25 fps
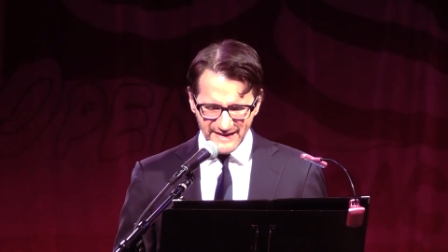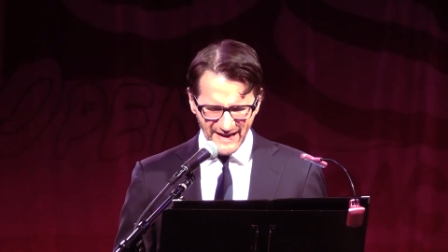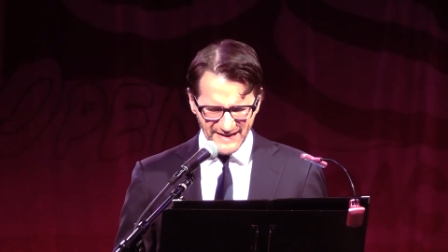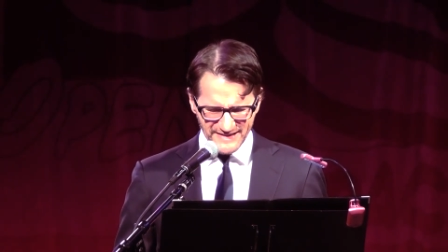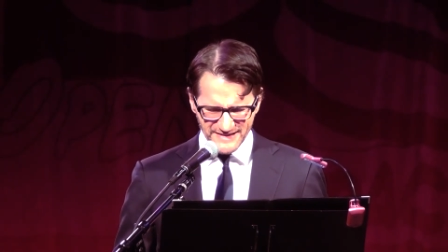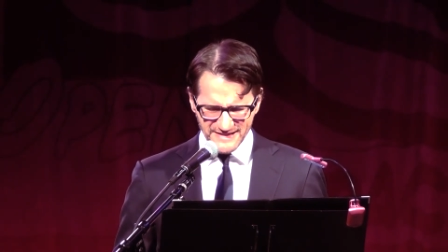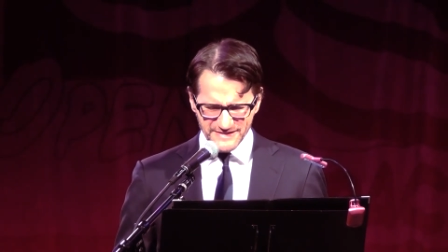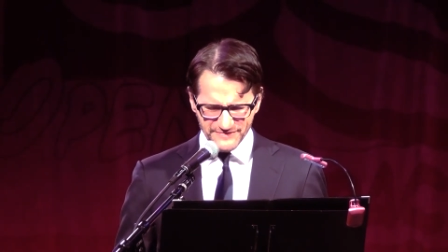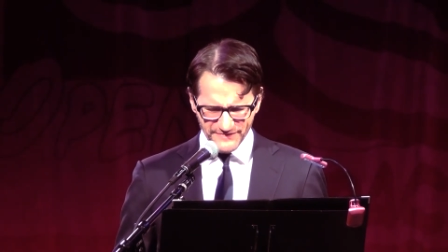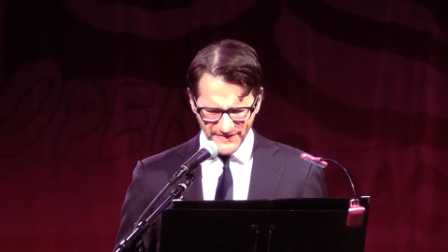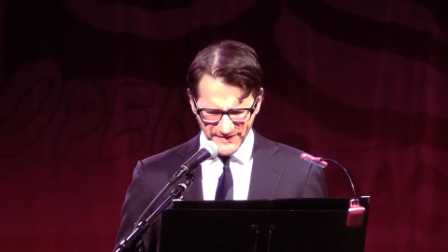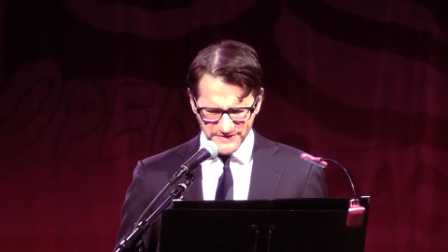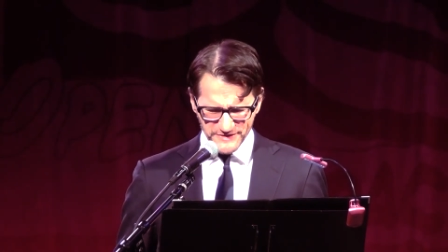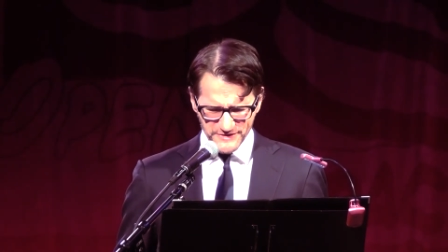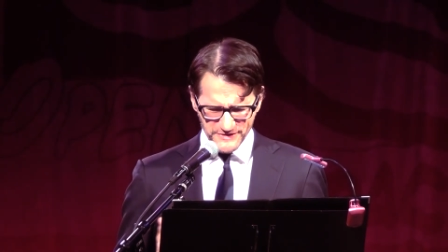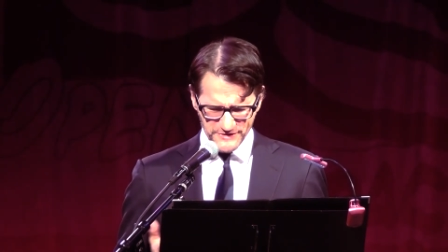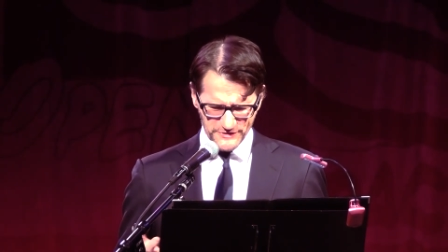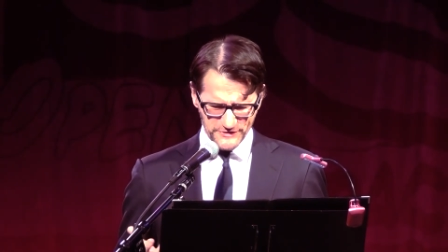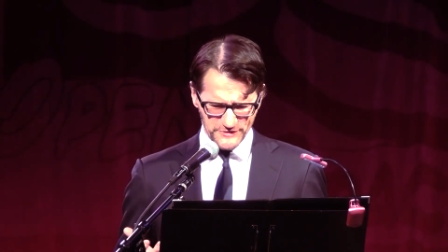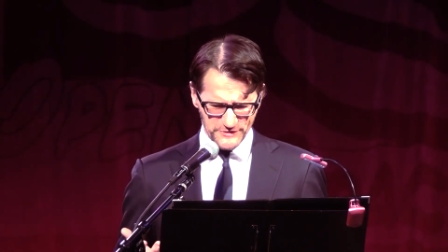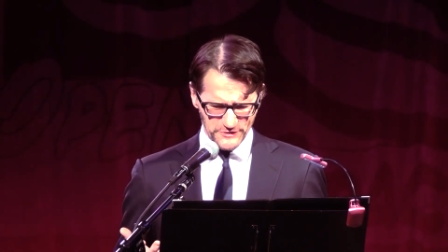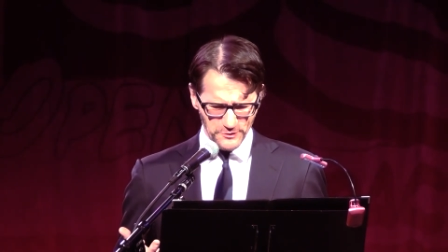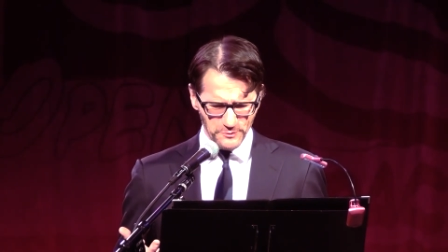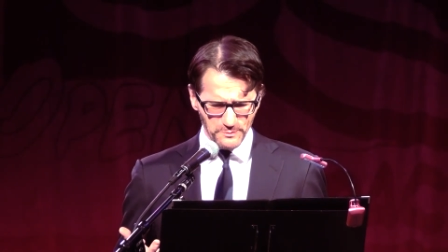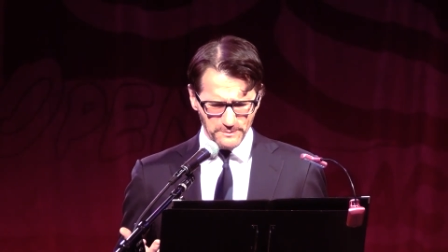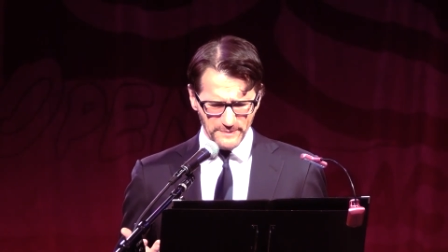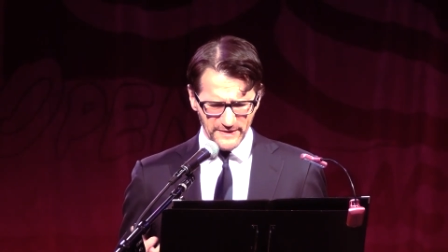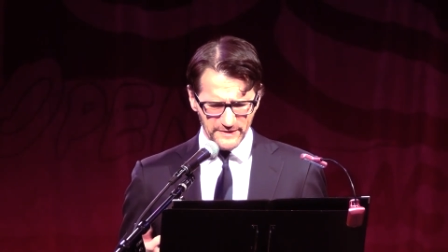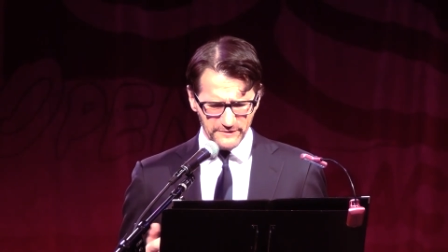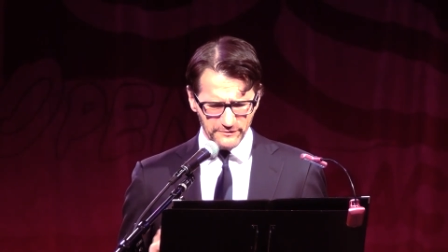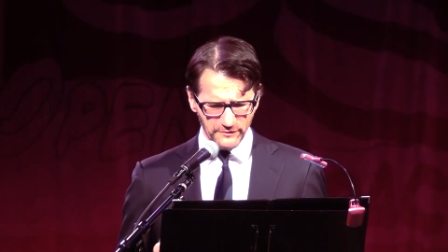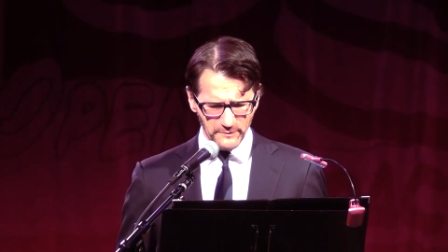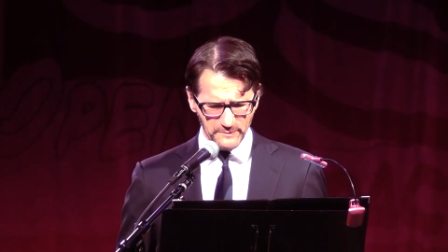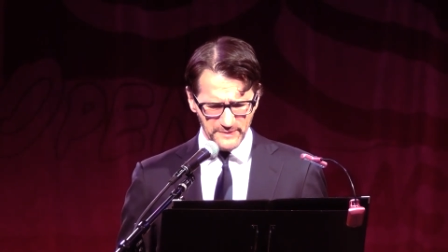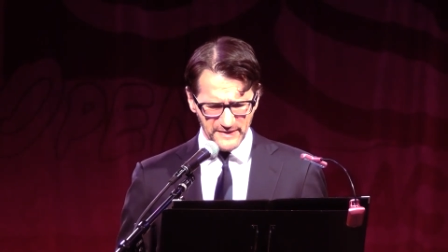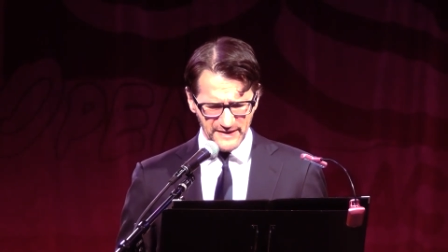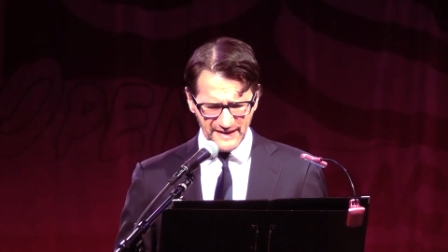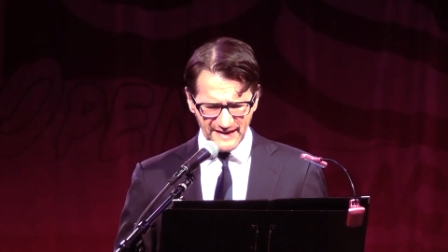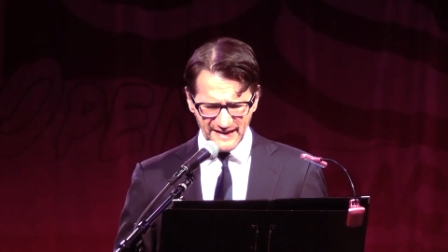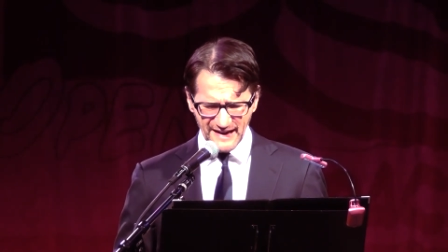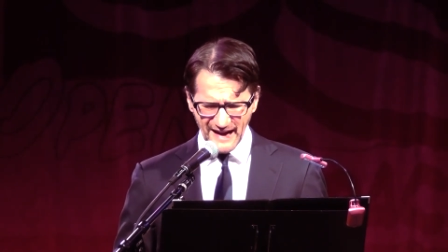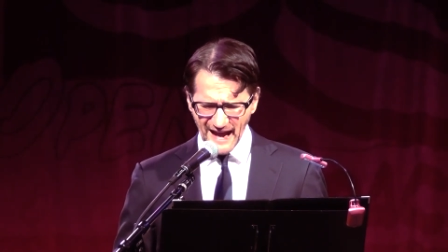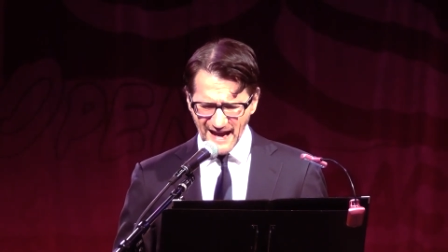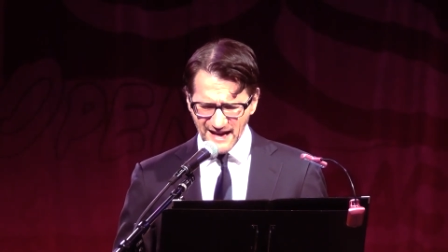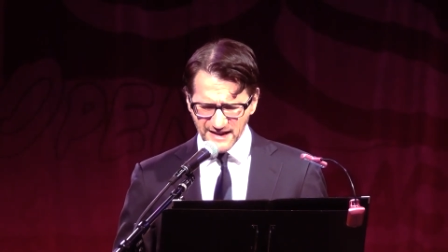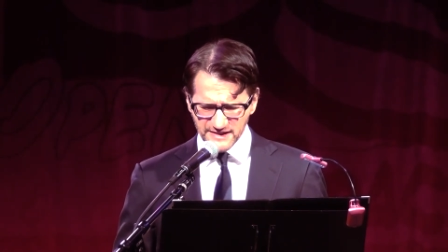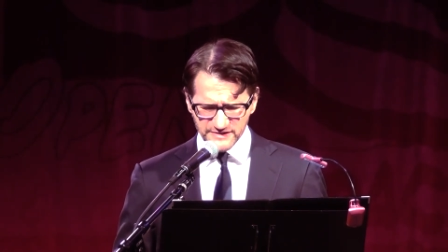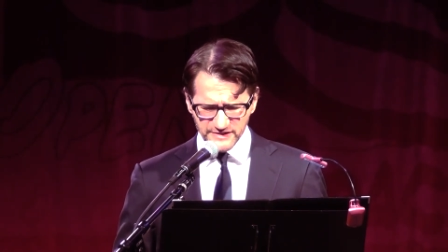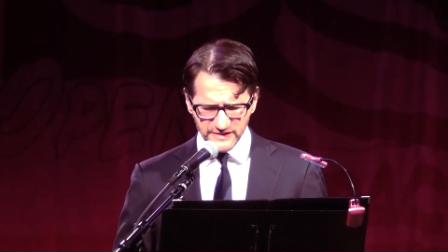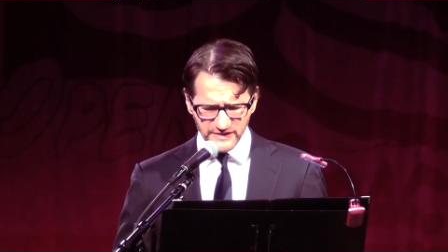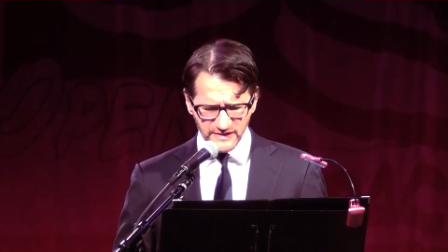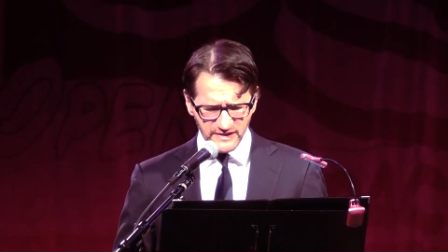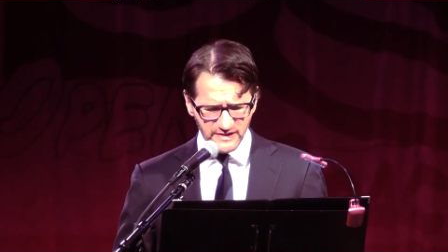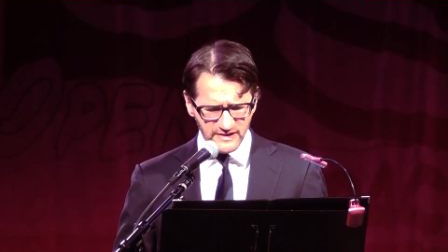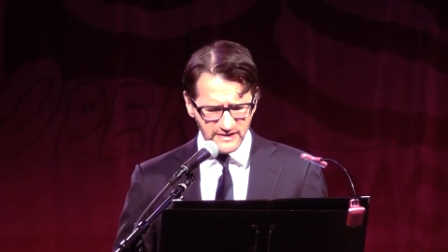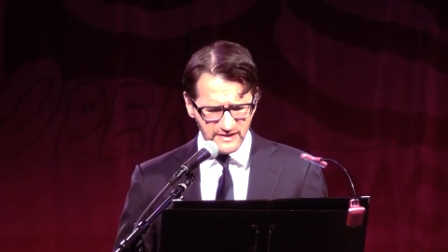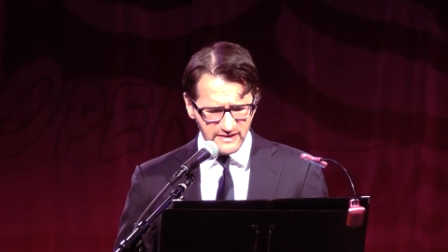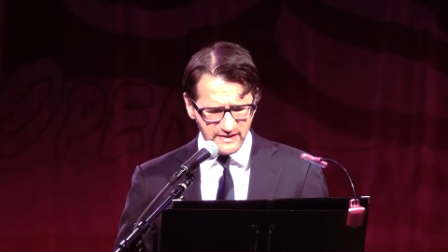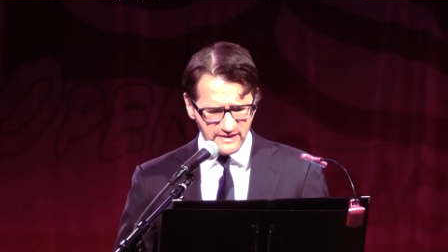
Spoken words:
I just felt stupid for being an actor.